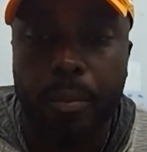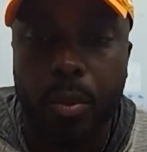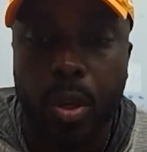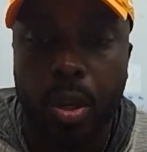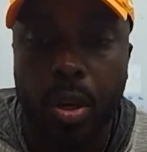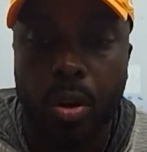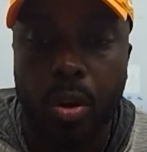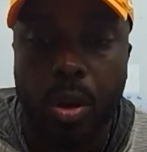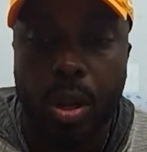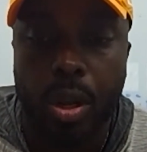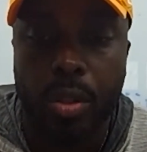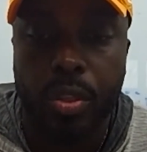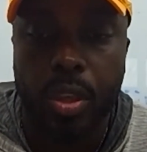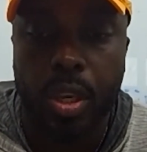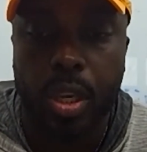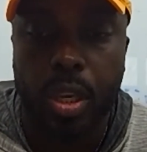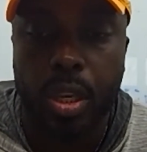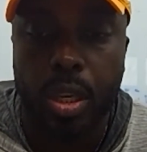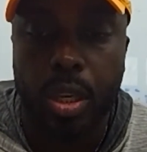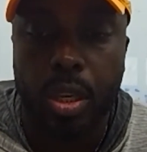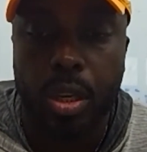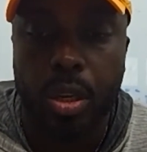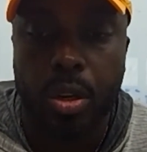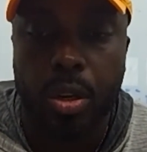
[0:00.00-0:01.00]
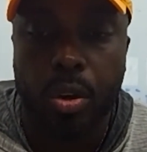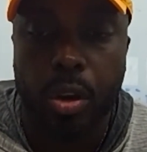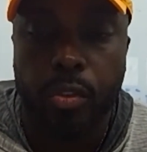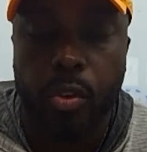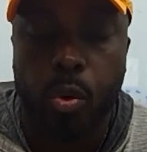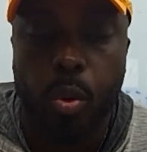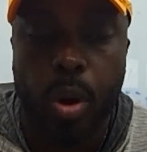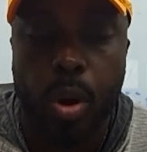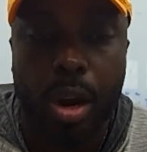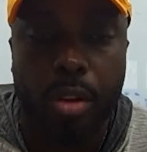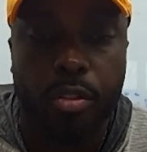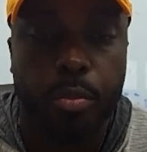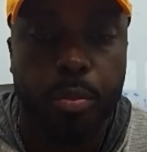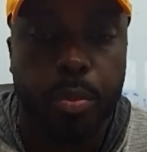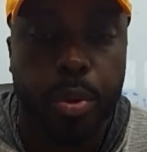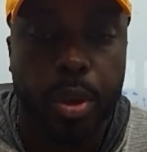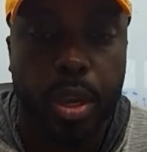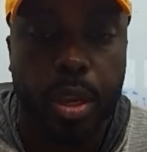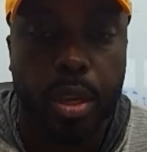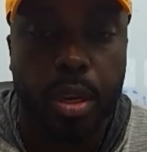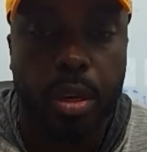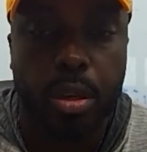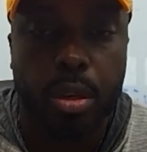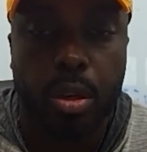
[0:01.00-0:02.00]
You know, I think, you know, everywhere I've
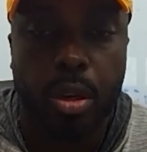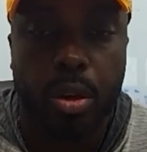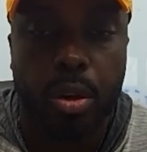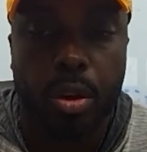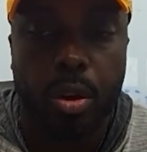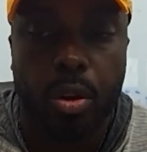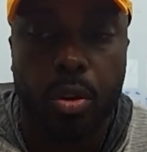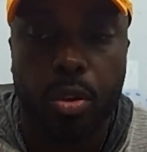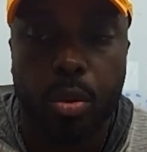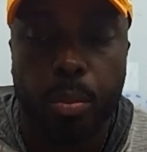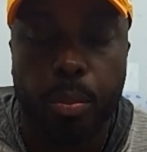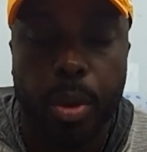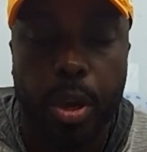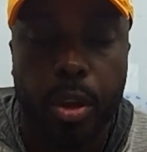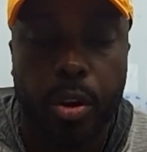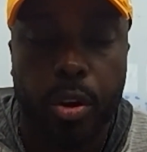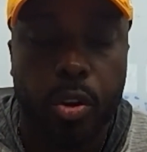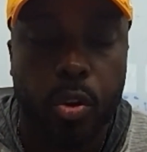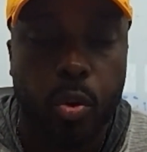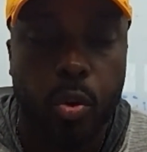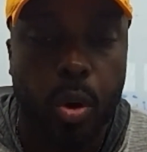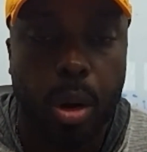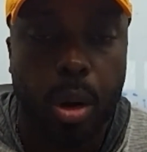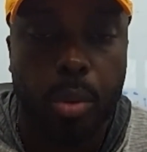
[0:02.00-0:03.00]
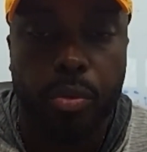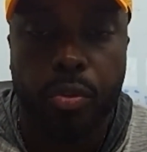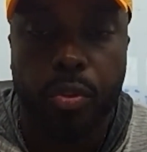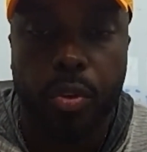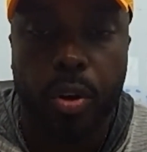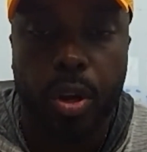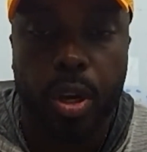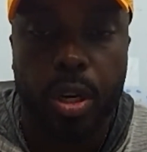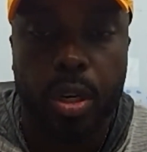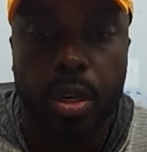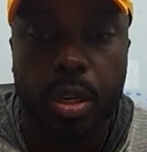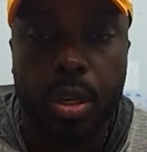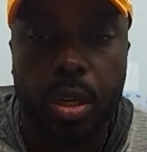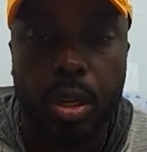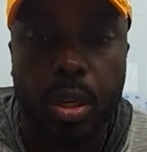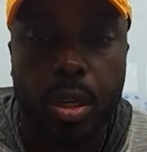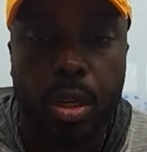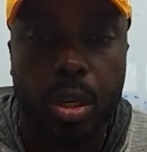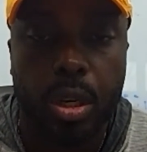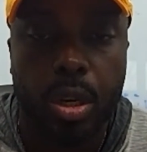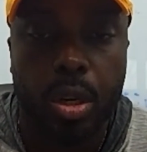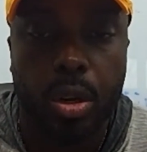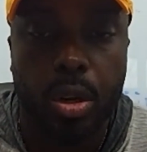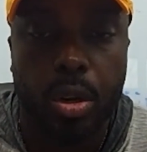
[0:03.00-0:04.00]
been, you know, the better you are up front,
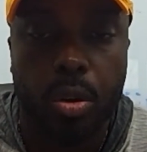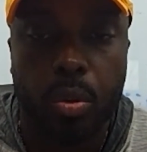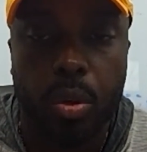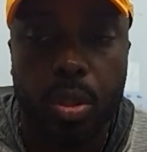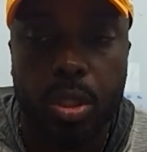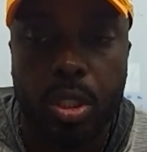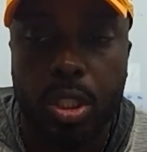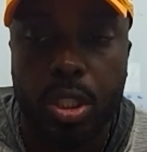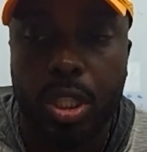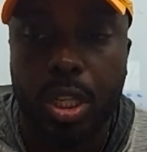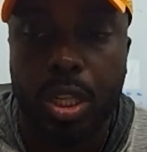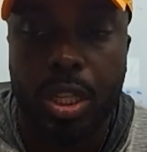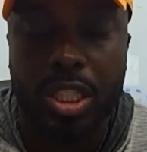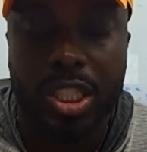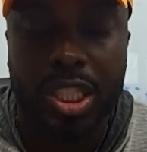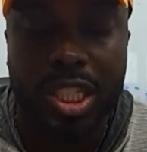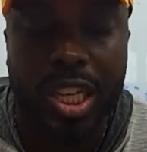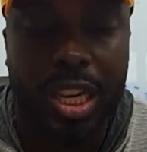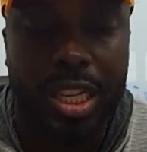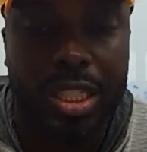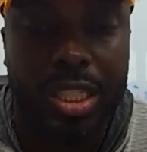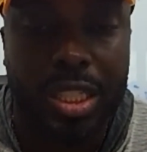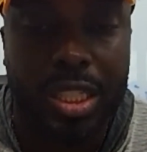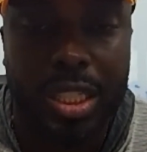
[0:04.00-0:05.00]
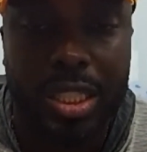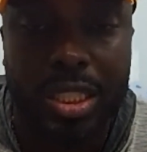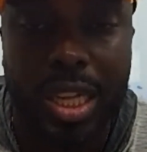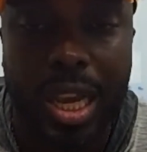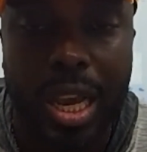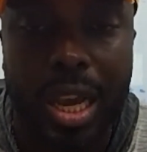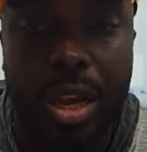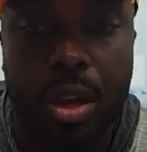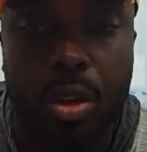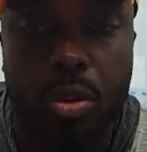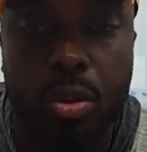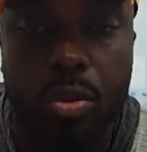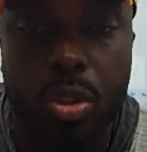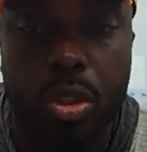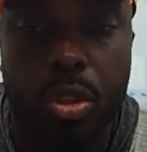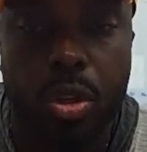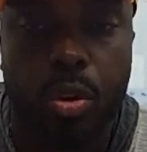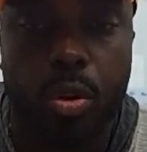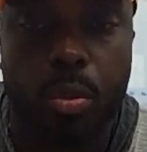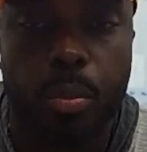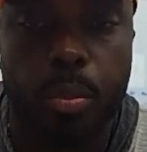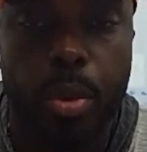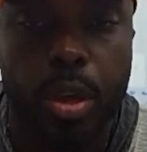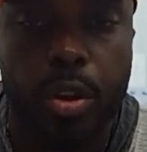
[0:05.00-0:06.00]
you know, which is cliche as it sounds, you know,
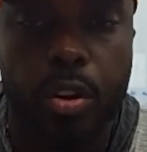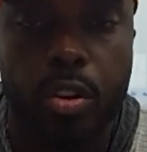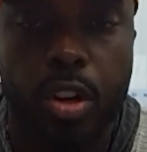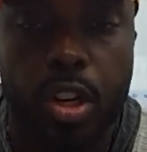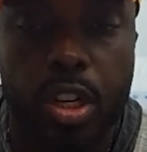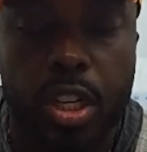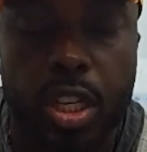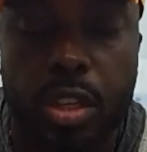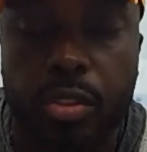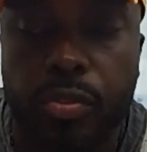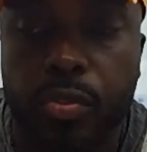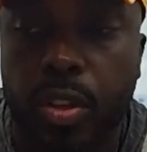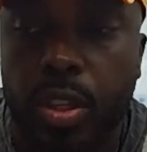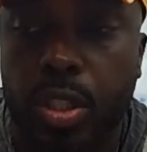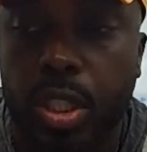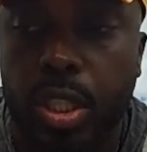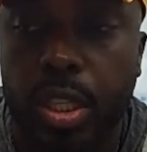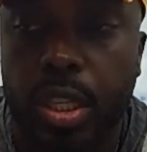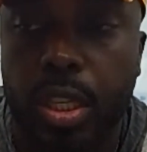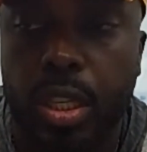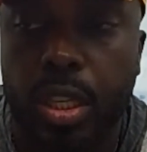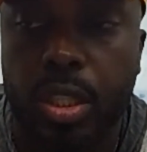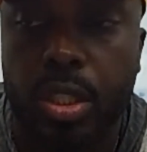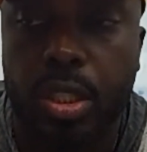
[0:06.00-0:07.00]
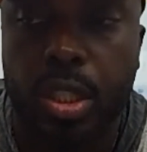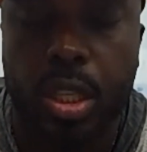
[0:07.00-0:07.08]
the better the defense is.